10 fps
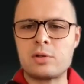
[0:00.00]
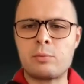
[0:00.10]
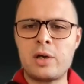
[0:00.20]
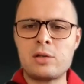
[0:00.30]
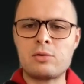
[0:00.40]
as a
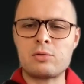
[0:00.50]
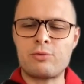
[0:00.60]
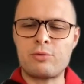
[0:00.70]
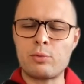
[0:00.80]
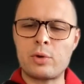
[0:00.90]
basis to
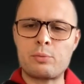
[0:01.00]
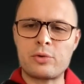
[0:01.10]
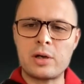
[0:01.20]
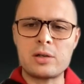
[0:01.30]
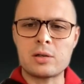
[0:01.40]
form the
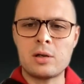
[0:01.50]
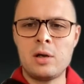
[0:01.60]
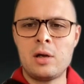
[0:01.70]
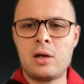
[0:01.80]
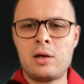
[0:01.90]
price.
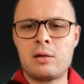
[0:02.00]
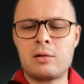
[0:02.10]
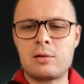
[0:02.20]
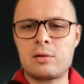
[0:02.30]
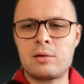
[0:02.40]

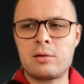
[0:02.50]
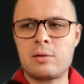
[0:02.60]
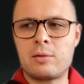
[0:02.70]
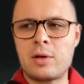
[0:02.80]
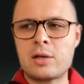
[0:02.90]
And
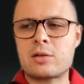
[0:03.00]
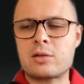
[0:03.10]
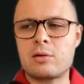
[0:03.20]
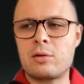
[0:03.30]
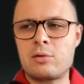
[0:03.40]
thus
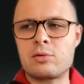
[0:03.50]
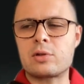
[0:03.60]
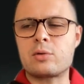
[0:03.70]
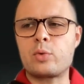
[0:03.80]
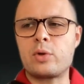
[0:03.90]

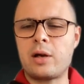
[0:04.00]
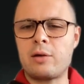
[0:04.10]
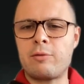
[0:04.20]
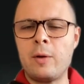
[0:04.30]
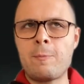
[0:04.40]
users will have